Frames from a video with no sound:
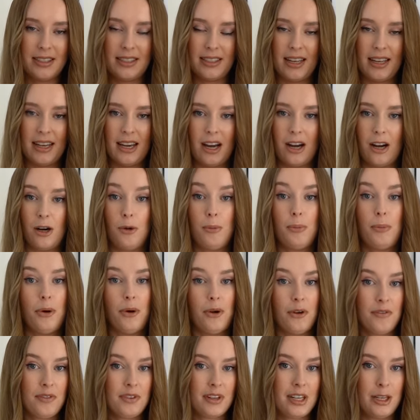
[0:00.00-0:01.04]
They are
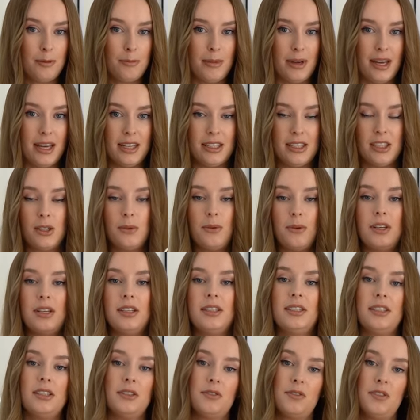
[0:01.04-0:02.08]
perfectly made. The
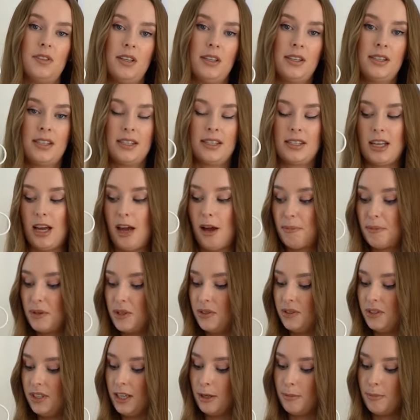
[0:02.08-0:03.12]
quality of these is
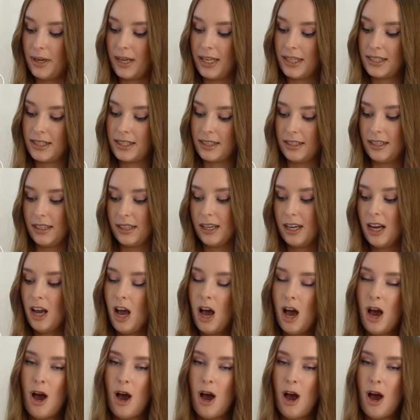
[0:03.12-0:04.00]
absolutely amazing.